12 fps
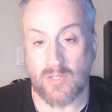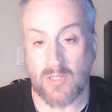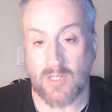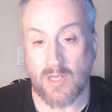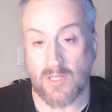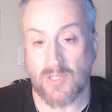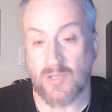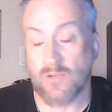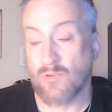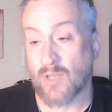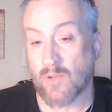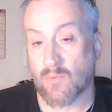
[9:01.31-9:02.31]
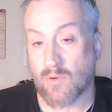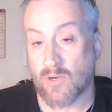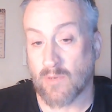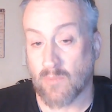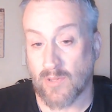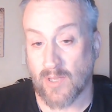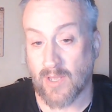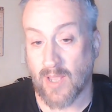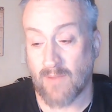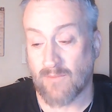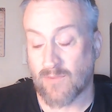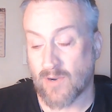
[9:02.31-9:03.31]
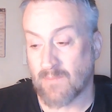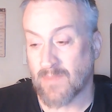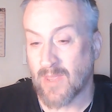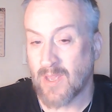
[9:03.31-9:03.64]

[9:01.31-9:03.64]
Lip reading: to tell us who they were and where they came from.